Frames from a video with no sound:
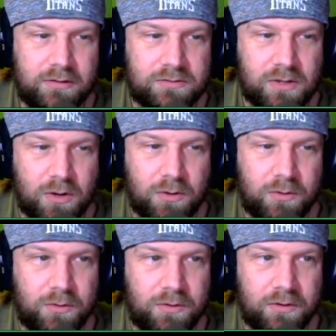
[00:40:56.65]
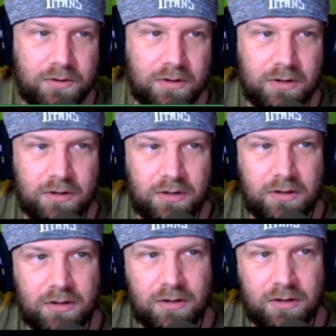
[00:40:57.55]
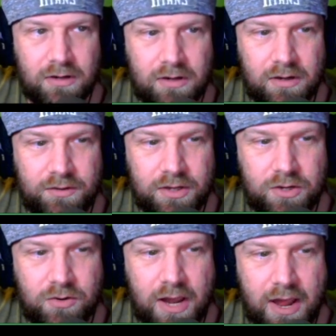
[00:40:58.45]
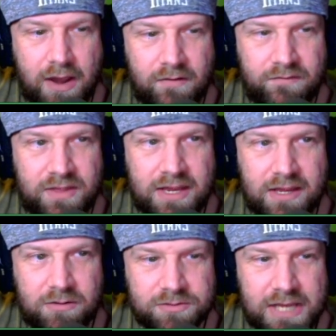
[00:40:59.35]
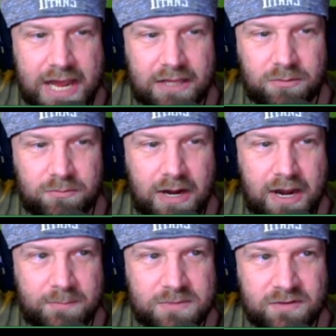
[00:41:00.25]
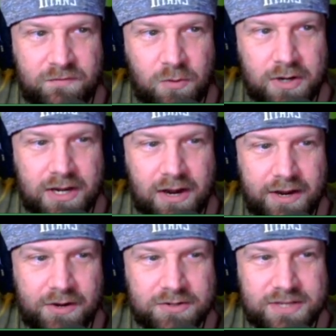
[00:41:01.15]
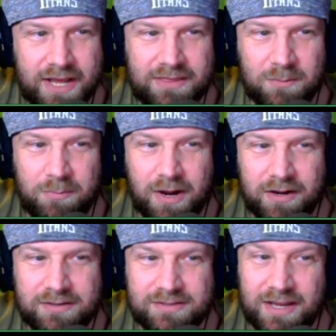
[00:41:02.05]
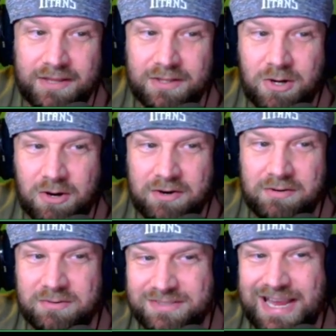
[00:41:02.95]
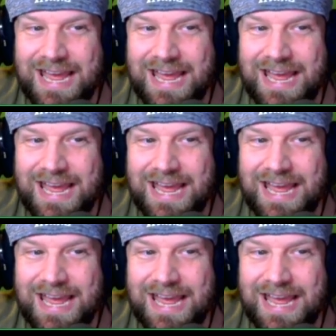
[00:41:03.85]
So, and then you'd have the Eagles at the Rams, the 49ers at the Bucs, and the Cardinals